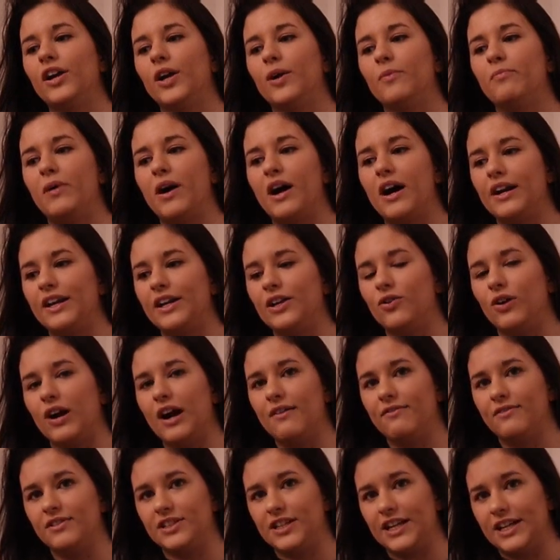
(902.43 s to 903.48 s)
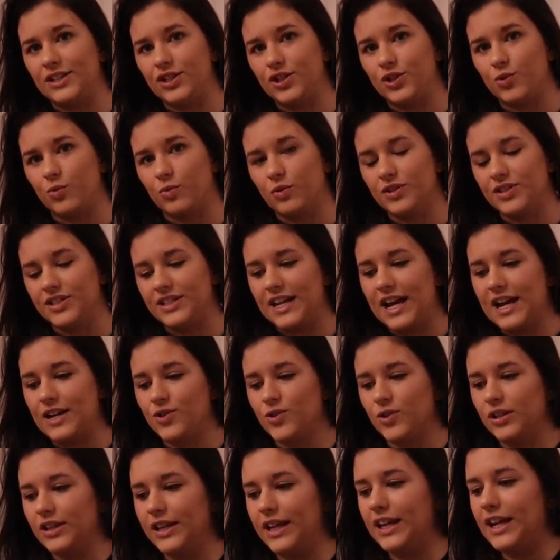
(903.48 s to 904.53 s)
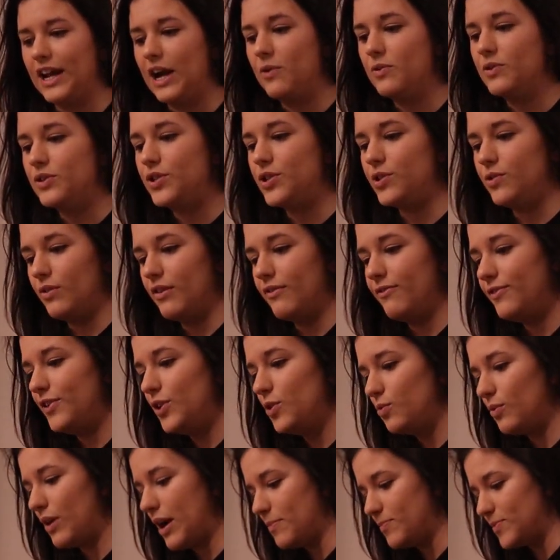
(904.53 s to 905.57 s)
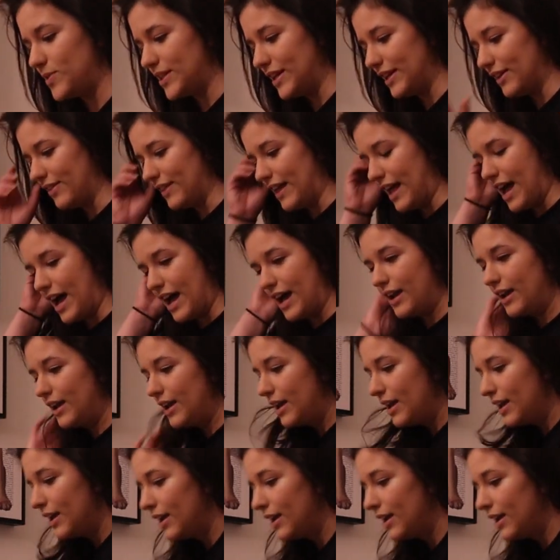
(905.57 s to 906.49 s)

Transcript: your body gravitates towards naturally. And I would do a few reps like that,